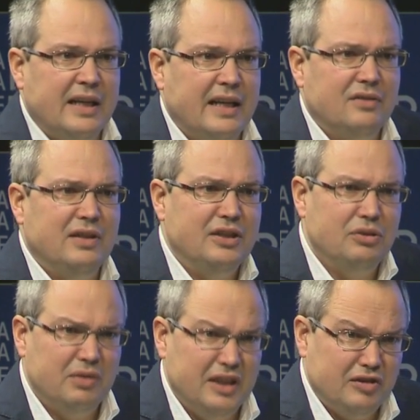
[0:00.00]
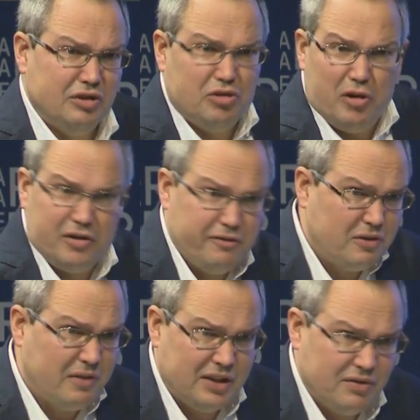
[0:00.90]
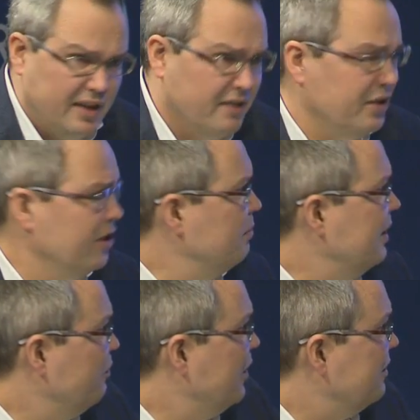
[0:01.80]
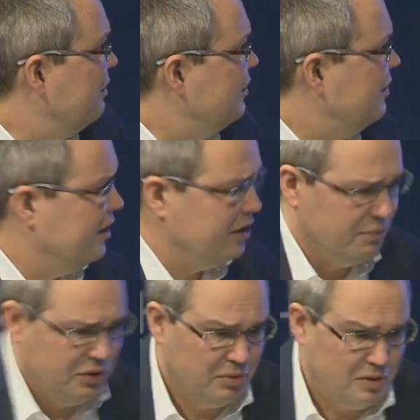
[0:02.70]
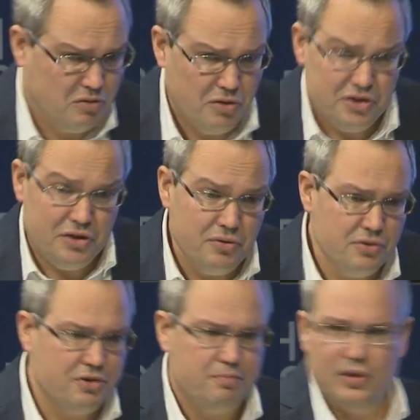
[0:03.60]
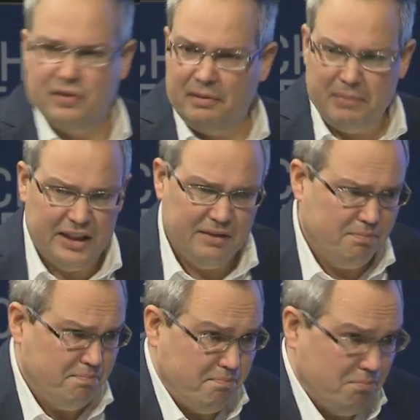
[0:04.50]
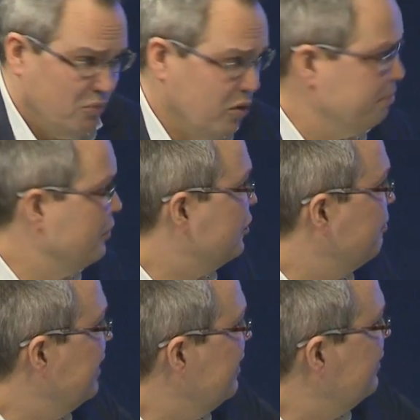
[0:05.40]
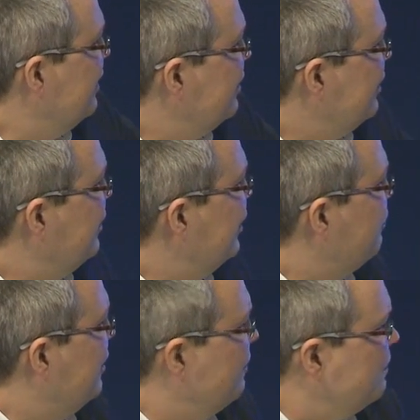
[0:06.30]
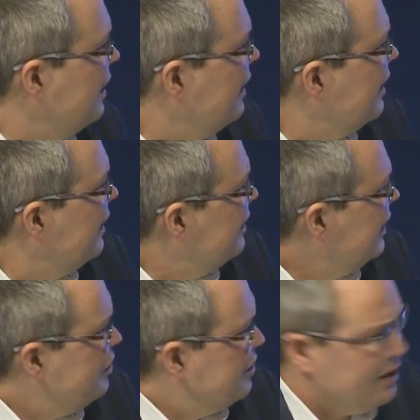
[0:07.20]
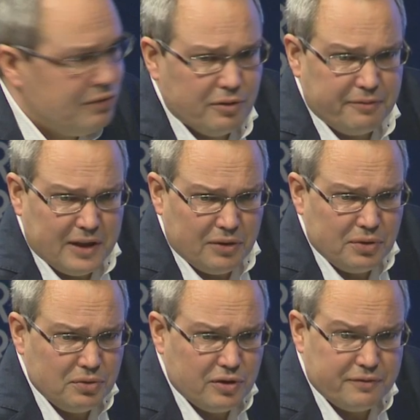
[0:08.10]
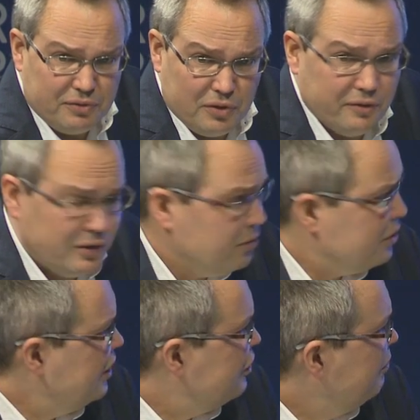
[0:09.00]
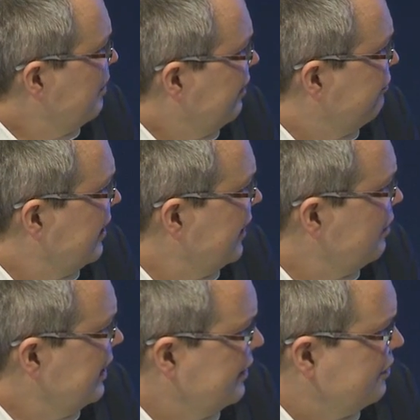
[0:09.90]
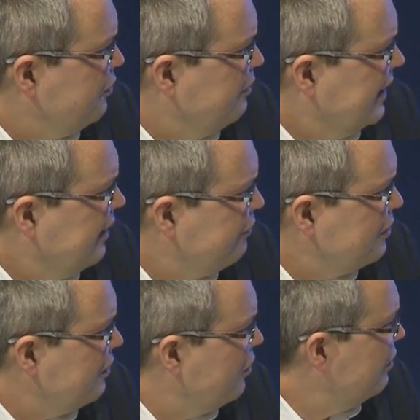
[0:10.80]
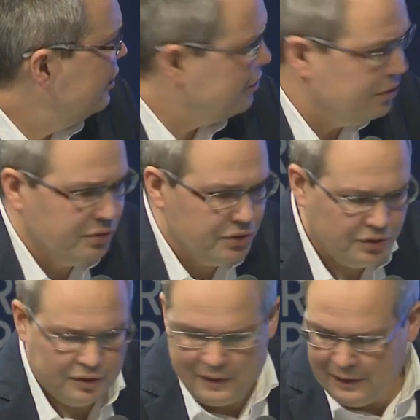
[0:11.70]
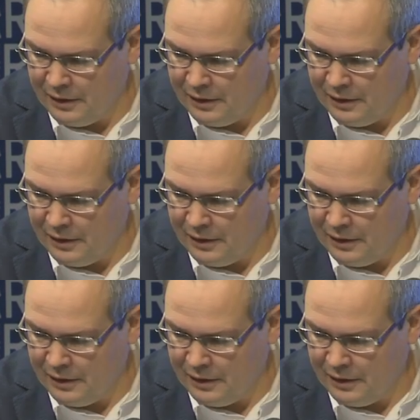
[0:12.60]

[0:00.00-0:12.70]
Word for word: And then you need a sort of criterion, and one criterion you could use, but there are many more possibilities, is this one these central values of the rule of law system are violated whenever the law is used.